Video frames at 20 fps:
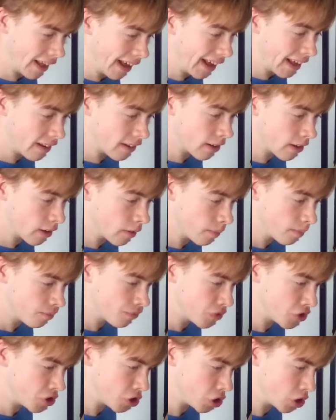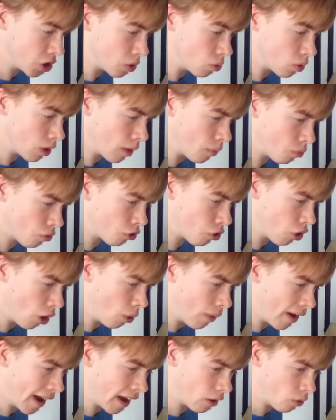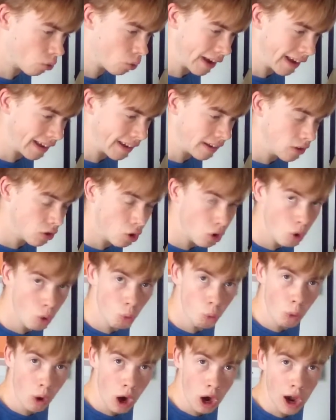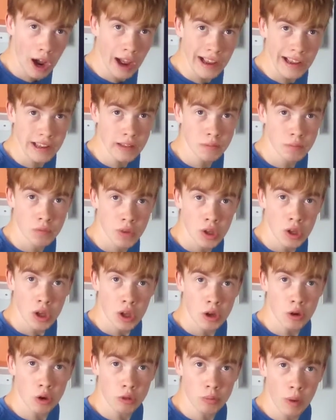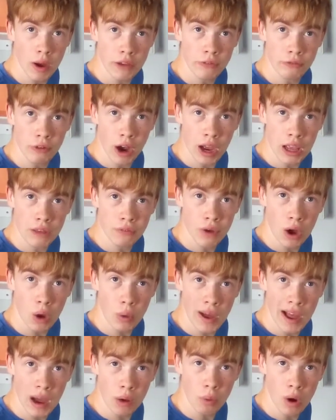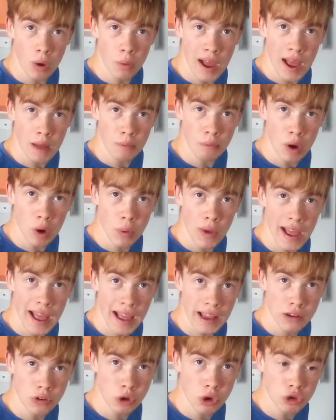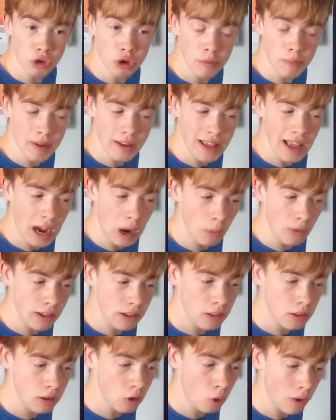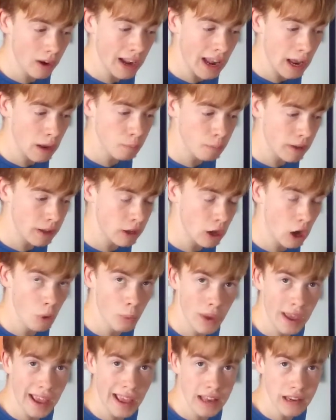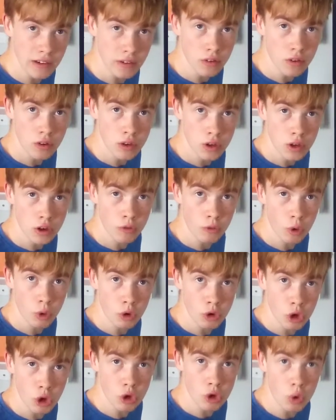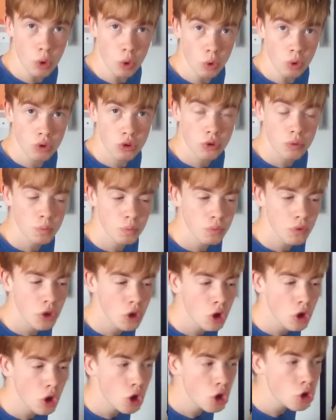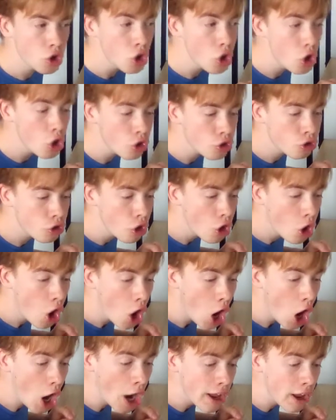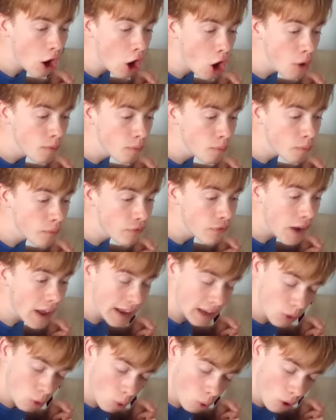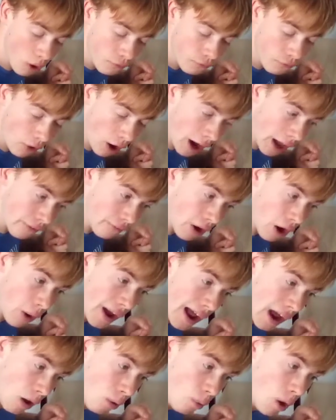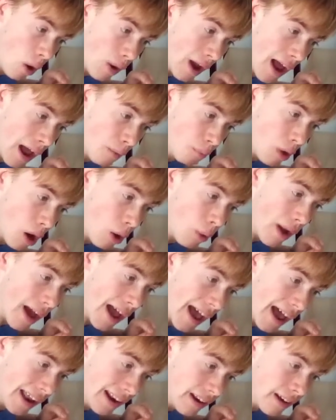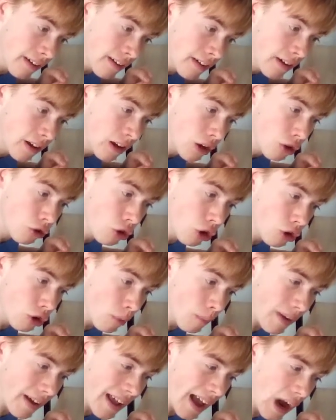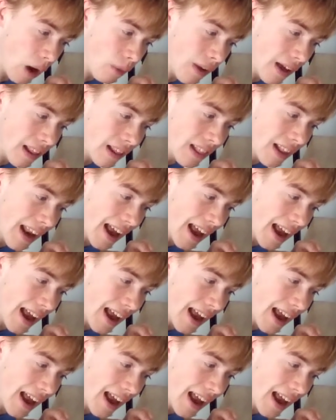it? Do you know why I'm so angry? Why? Because my 5OLOMON YouTube account is not letting me go in for Google's. Good. I hope Play Your 5OLOMON YouTube account is